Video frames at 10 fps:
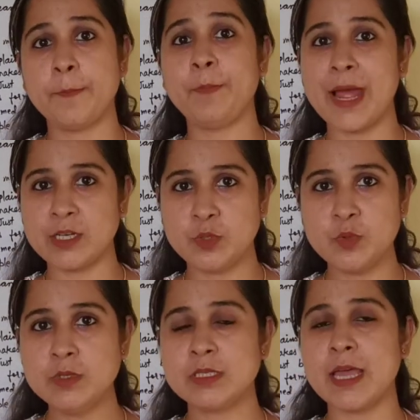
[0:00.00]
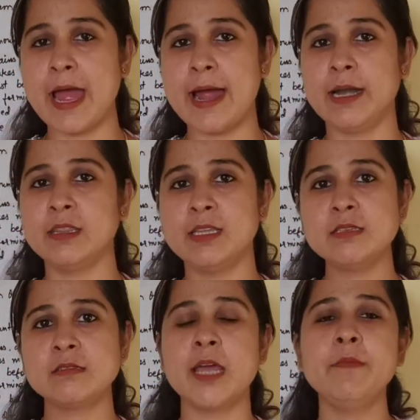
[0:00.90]
plateaus, and
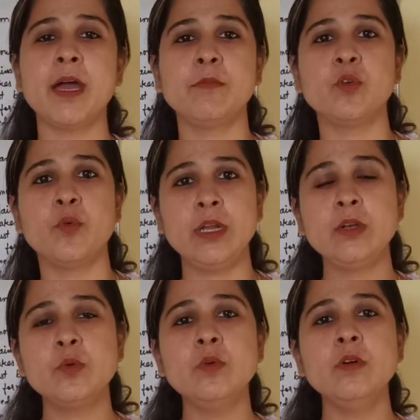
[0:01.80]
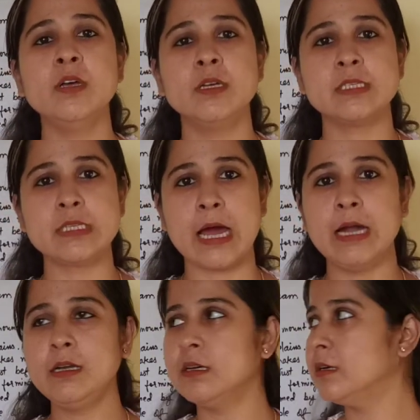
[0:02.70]
this time I am going to
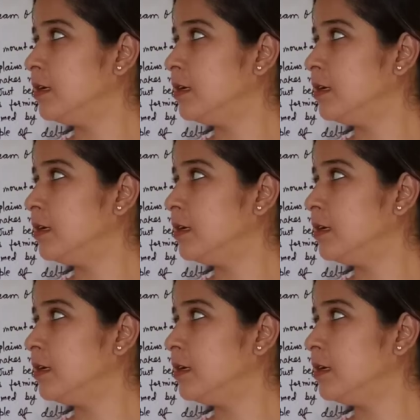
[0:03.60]
start